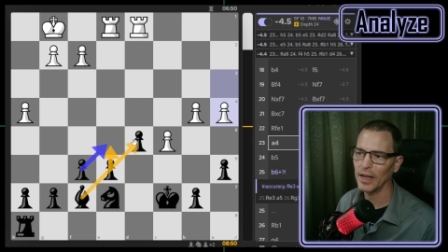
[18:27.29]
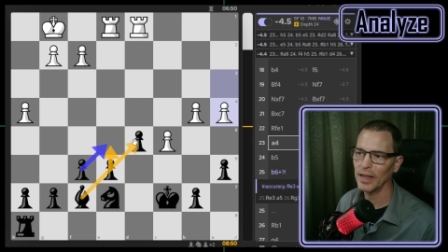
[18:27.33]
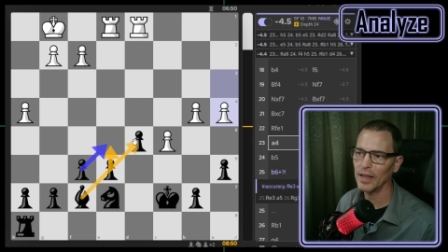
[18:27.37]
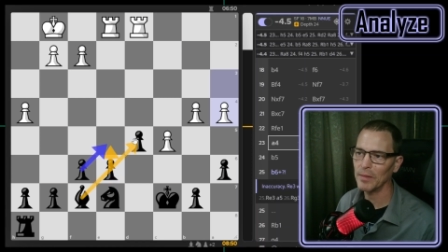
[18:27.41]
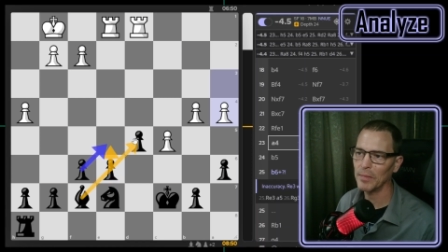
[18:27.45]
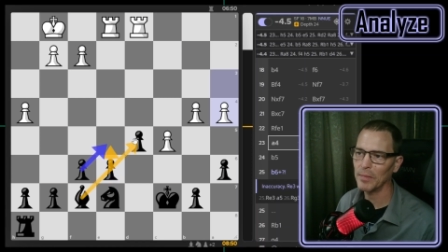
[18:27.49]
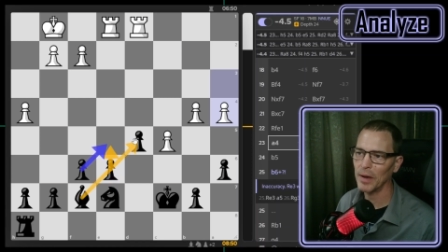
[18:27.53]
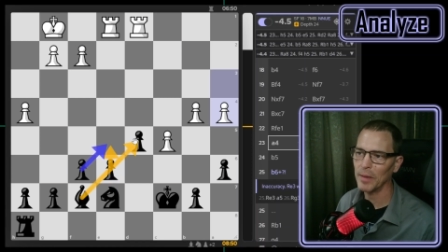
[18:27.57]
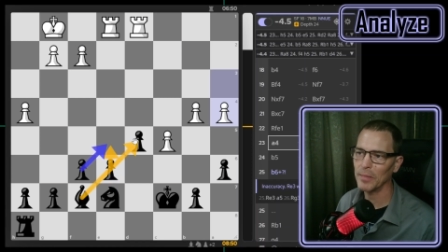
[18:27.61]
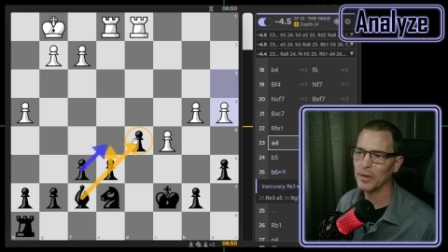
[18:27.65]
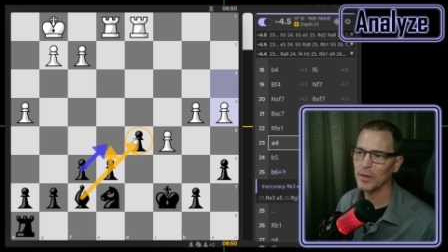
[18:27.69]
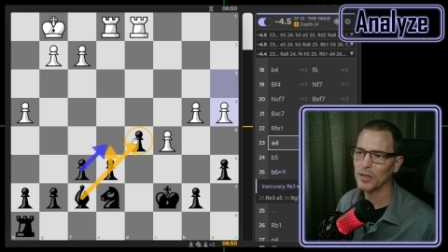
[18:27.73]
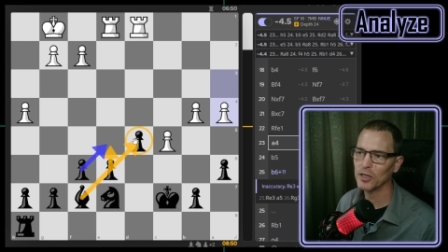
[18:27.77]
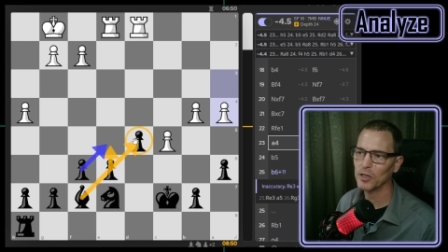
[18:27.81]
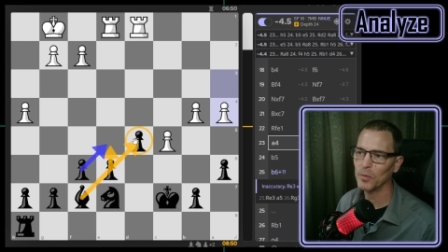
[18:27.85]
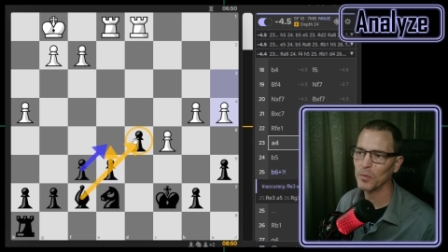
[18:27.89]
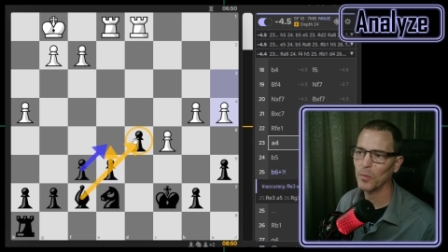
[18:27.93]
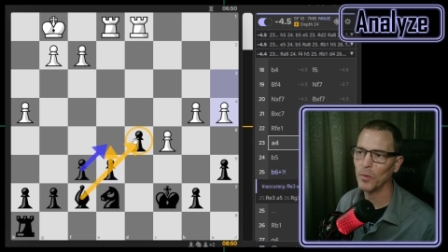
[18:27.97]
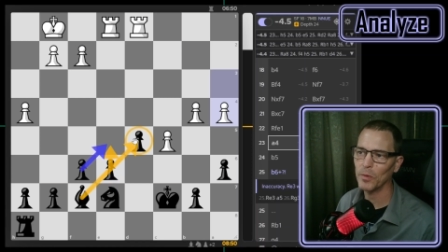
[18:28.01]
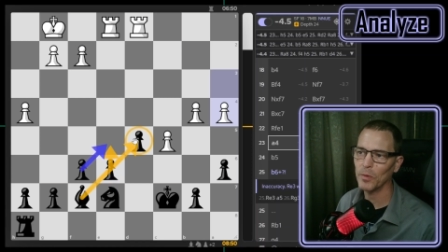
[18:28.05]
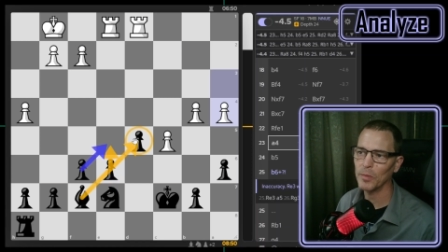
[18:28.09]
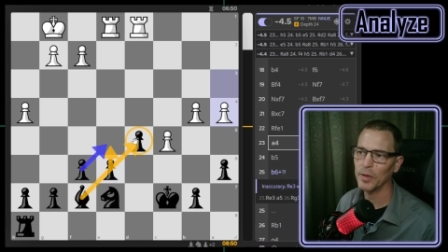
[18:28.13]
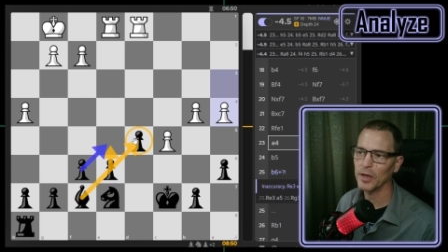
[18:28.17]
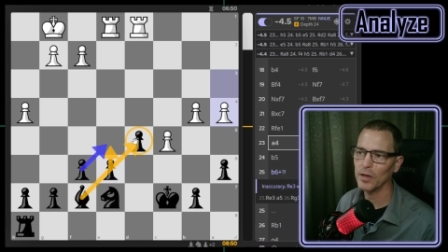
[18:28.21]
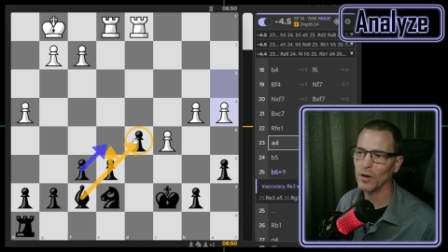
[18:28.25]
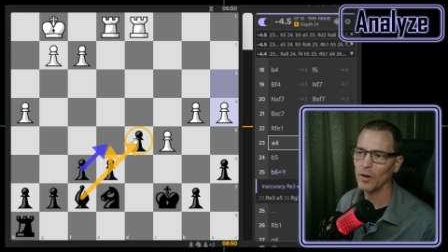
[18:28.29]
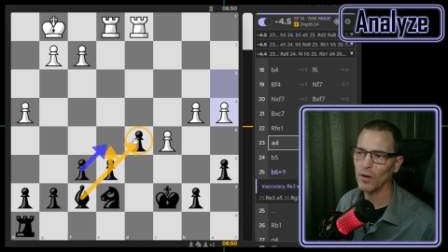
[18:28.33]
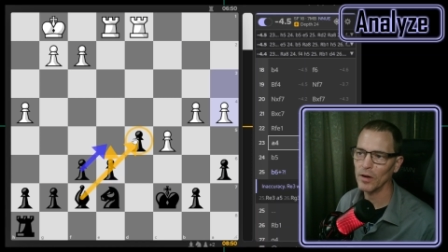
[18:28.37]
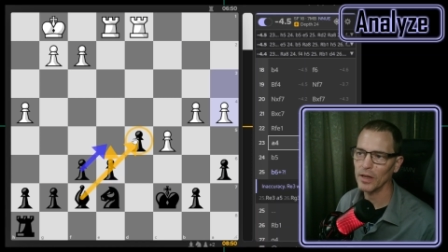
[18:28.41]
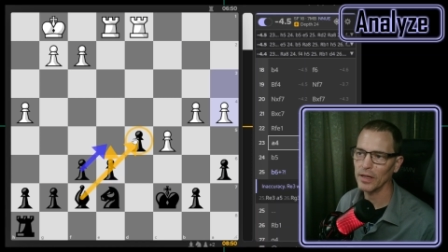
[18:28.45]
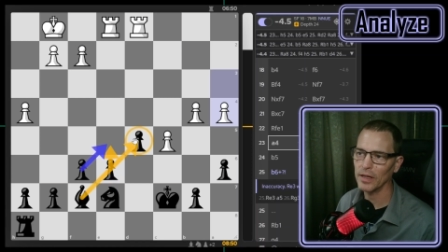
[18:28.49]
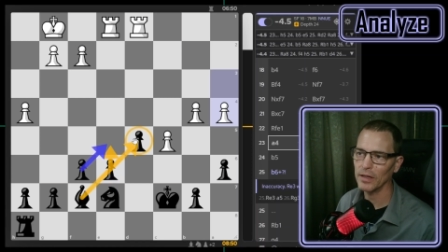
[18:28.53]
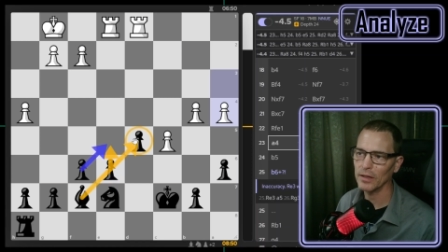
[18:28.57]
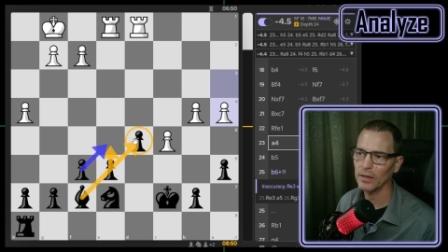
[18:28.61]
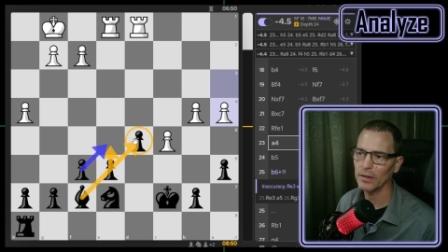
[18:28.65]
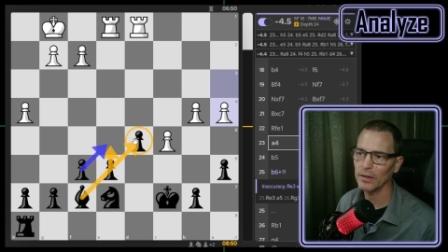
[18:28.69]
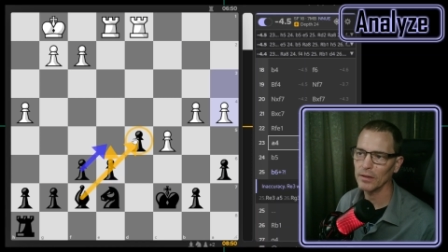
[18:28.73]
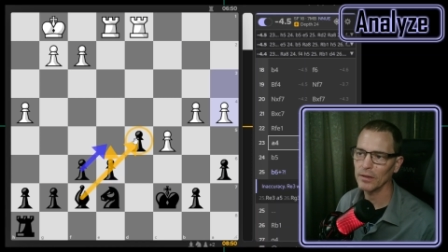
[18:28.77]
and then my bishop would be
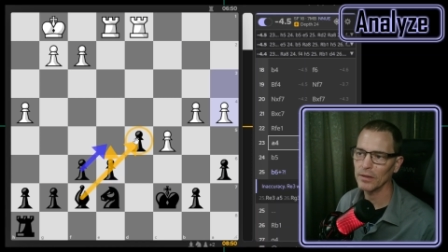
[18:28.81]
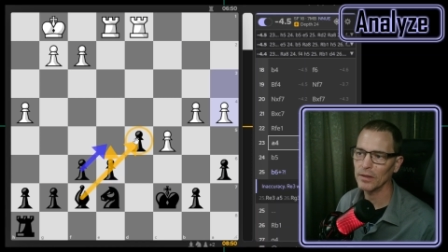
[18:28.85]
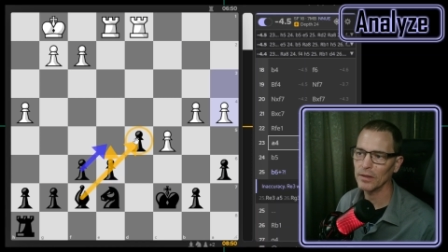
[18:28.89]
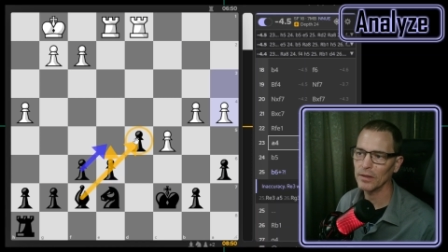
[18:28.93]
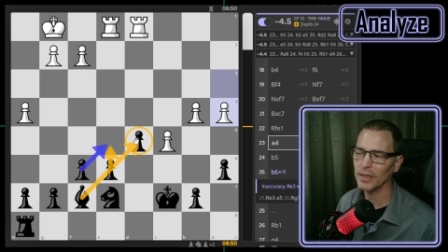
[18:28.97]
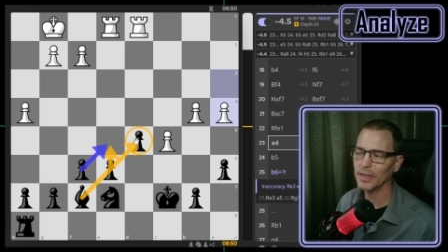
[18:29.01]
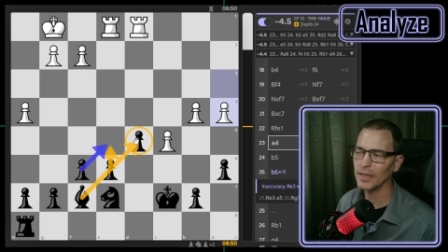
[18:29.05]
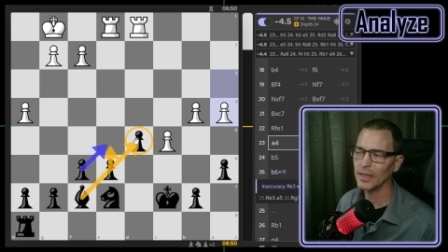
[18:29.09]
guarding the